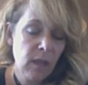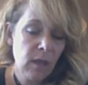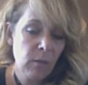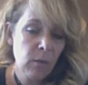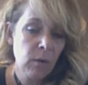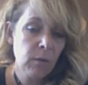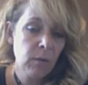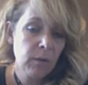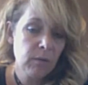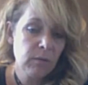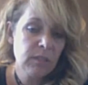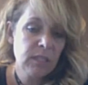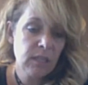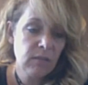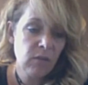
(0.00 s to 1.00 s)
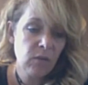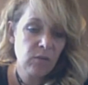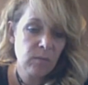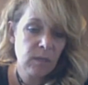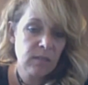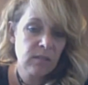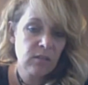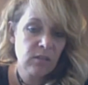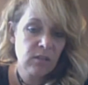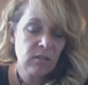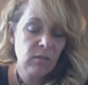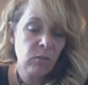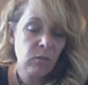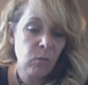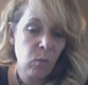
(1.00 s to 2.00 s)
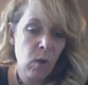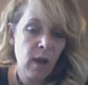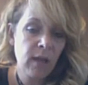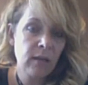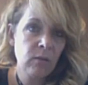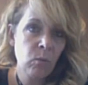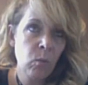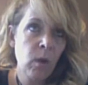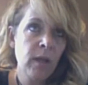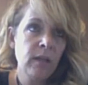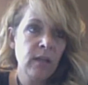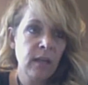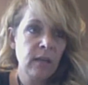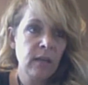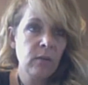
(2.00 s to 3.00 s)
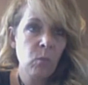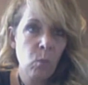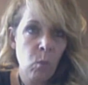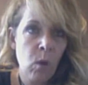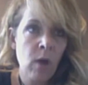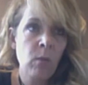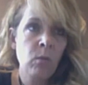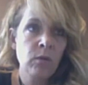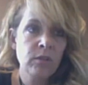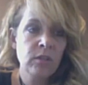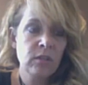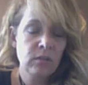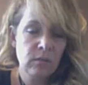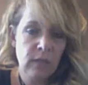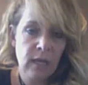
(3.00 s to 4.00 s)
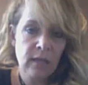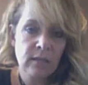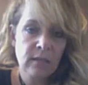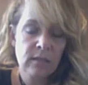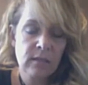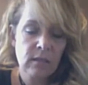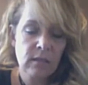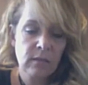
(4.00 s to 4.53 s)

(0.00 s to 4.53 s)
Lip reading: And where we receive those messages of what we're to do next.